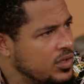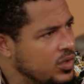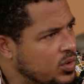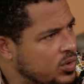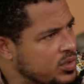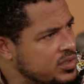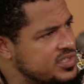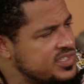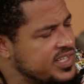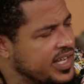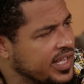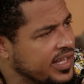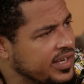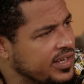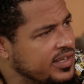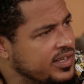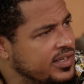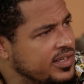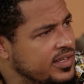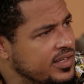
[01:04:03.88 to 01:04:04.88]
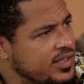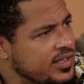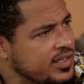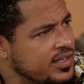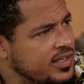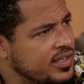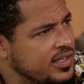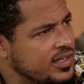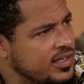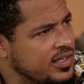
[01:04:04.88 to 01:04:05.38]
Now, hold on a second.
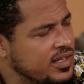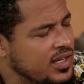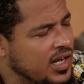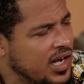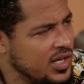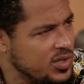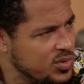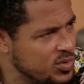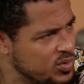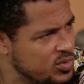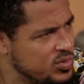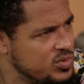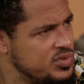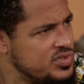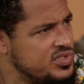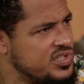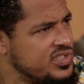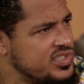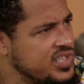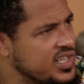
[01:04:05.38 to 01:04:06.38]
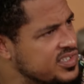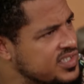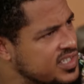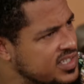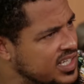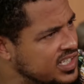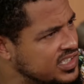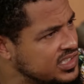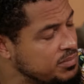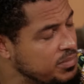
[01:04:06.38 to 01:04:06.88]
Are you
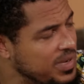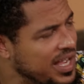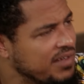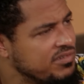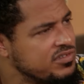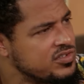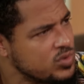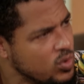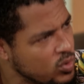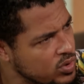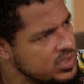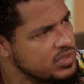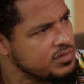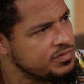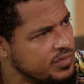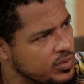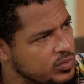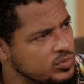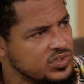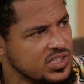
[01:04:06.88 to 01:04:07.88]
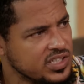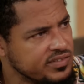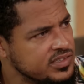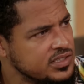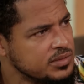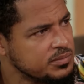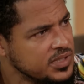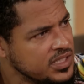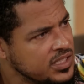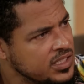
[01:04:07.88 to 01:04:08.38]
suggesting that she may have stolen the phone to give
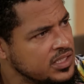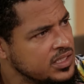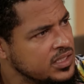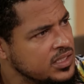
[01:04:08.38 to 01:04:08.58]
to me?